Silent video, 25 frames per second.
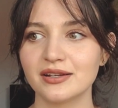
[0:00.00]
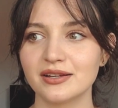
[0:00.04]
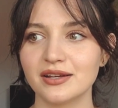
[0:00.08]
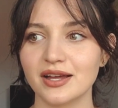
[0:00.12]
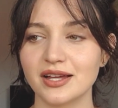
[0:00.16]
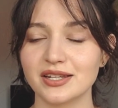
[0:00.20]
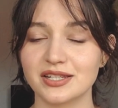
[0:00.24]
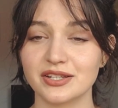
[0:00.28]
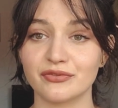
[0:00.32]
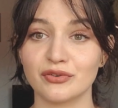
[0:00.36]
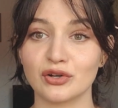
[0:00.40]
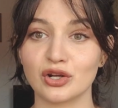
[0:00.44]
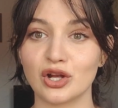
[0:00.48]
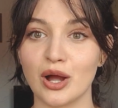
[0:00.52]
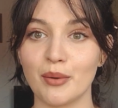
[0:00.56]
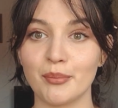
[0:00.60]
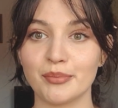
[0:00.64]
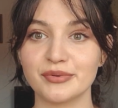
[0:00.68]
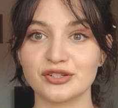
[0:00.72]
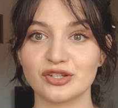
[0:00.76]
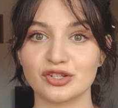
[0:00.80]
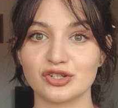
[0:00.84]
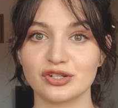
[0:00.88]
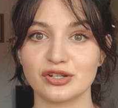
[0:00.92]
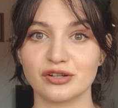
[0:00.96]
a different
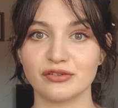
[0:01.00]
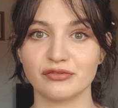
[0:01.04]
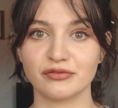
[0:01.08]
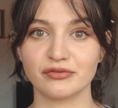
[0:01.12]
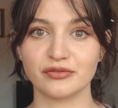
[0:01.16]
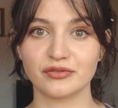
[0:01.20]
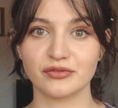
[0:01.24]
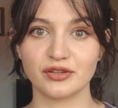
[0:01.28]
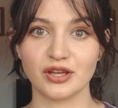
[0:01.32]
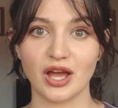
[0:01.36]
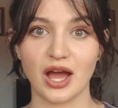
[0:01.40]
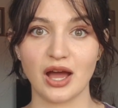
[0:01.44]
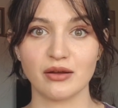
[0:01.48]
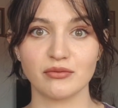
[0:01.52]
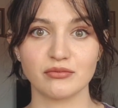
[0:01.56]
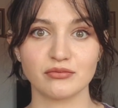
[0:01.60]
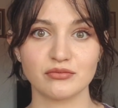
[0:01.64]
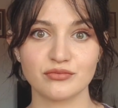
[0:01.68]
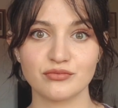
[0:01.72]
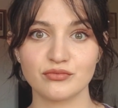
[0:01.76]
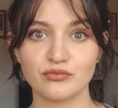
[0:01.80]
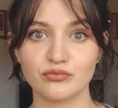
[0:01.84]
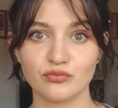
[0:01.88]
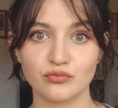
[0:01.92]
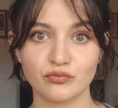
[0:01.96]
composition of,
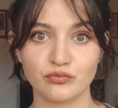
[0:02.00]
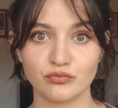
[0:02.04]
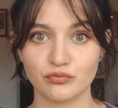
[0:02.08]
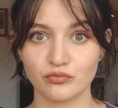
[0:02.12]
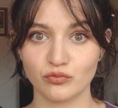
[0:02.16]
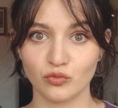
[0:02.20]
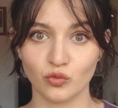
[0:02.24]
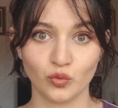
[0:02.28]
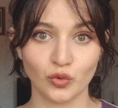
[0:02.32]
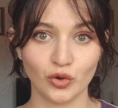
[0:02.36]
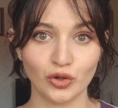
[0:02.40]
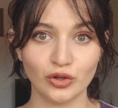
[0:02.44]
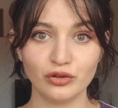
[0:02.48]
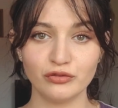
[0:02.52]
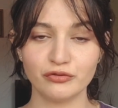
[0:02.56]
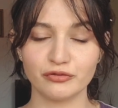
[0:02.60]
wool